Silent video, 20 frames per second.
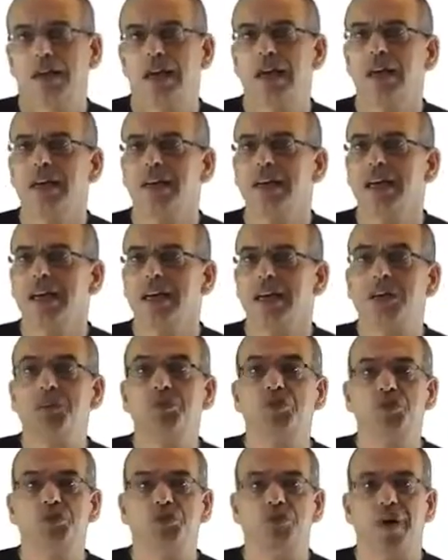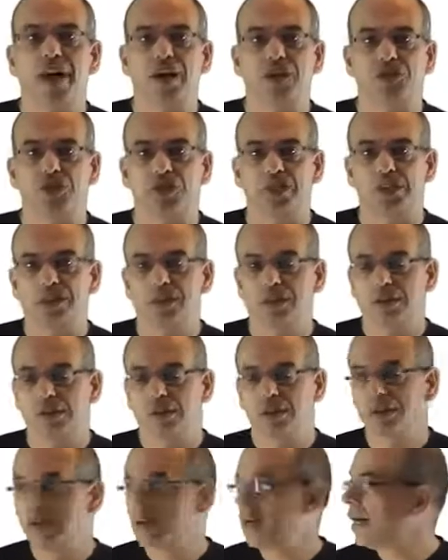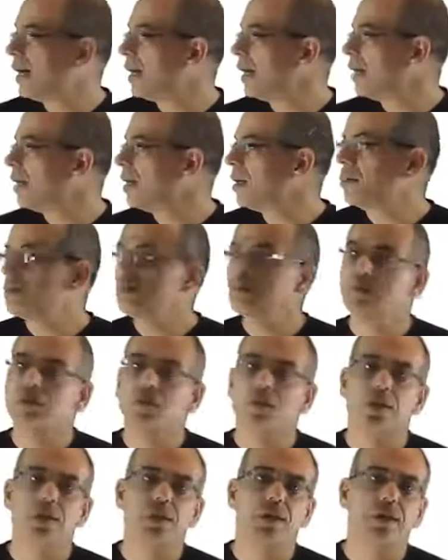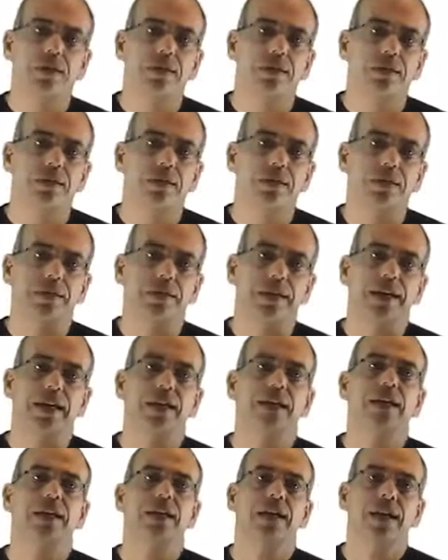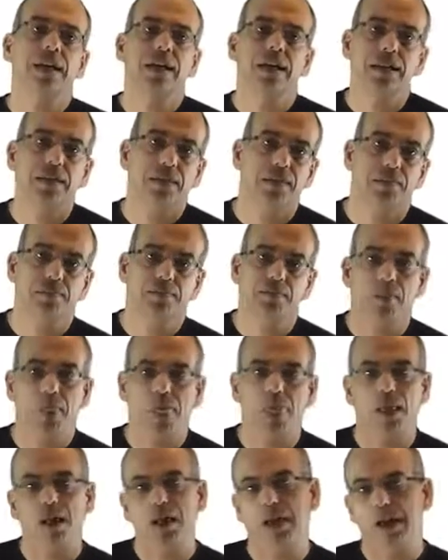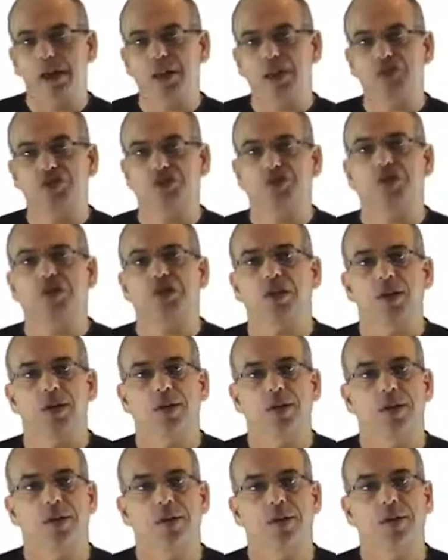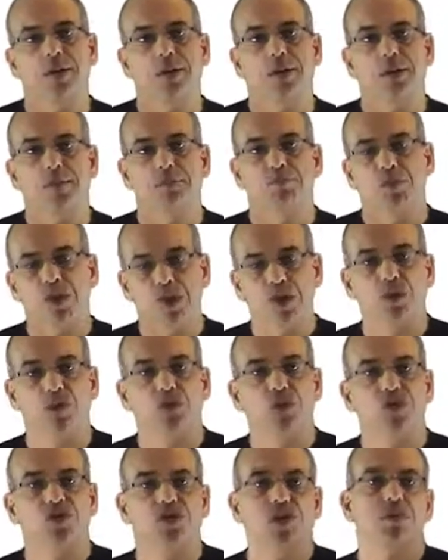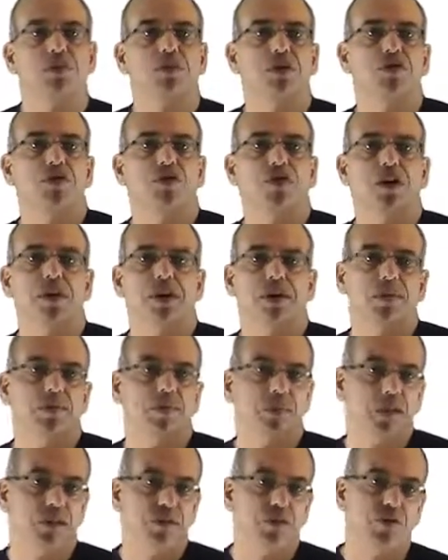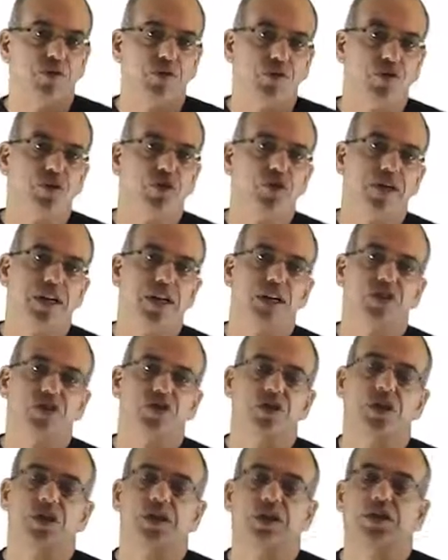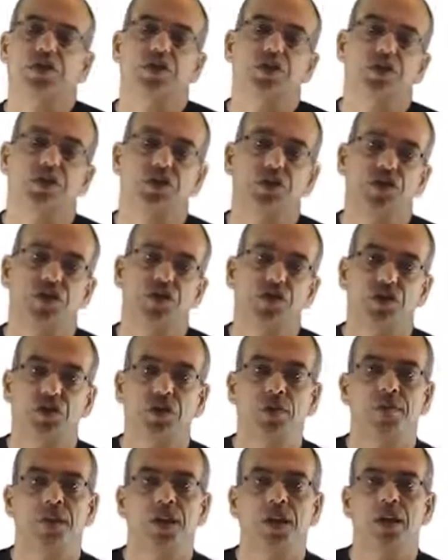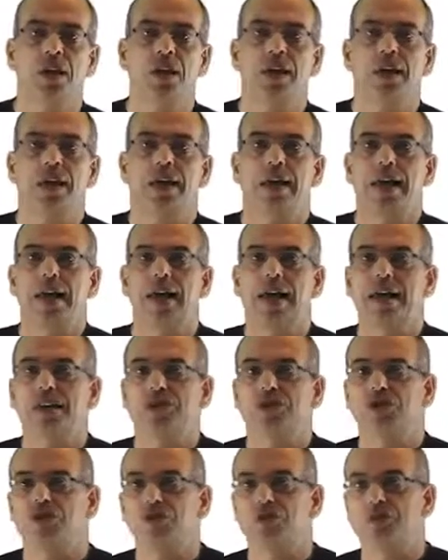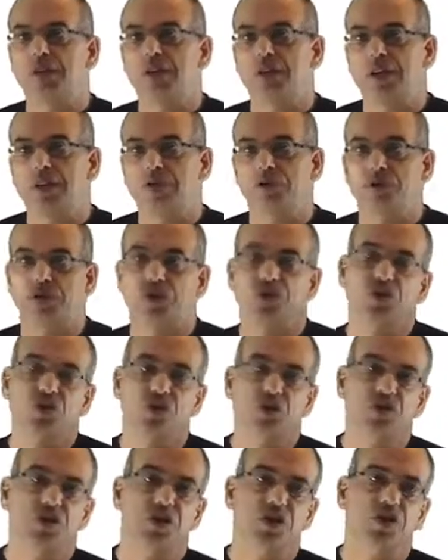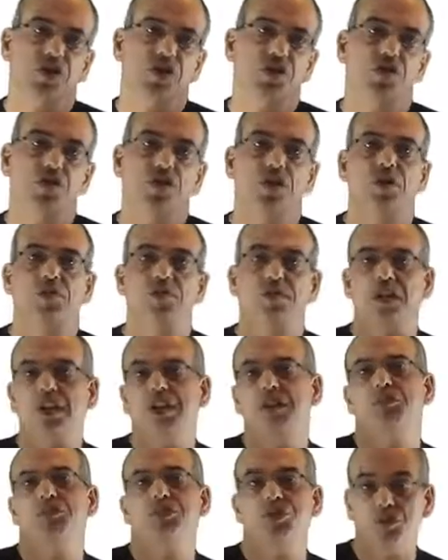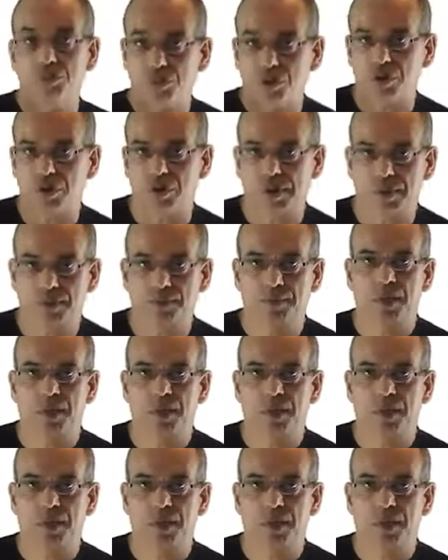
LNA input matching. Um, the LNA as uh, um, a low noise amplifier as the first stage uh, in the receiver has to be first considered from the input port.